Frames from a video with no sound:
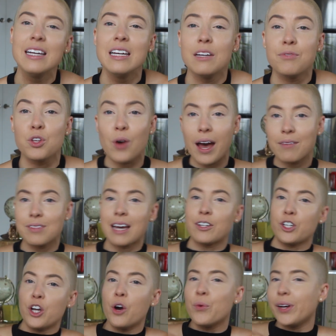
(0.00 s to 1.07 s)
if you have
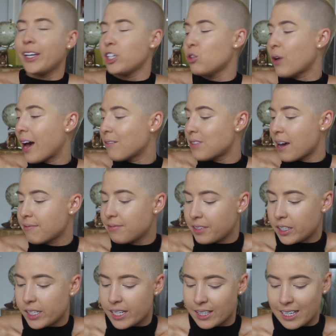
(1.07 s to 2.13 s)
that knowing, you have that
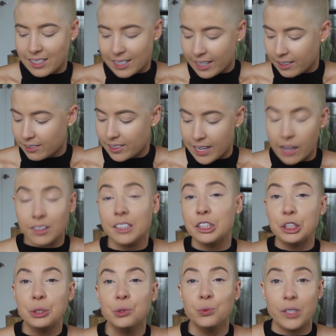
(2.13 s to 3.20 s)
feeling that's
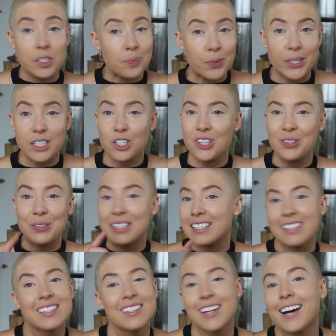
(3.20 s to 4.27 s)
telling you, whispering to you,
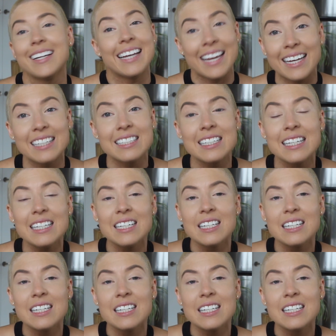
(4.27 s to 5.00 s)
this is not it,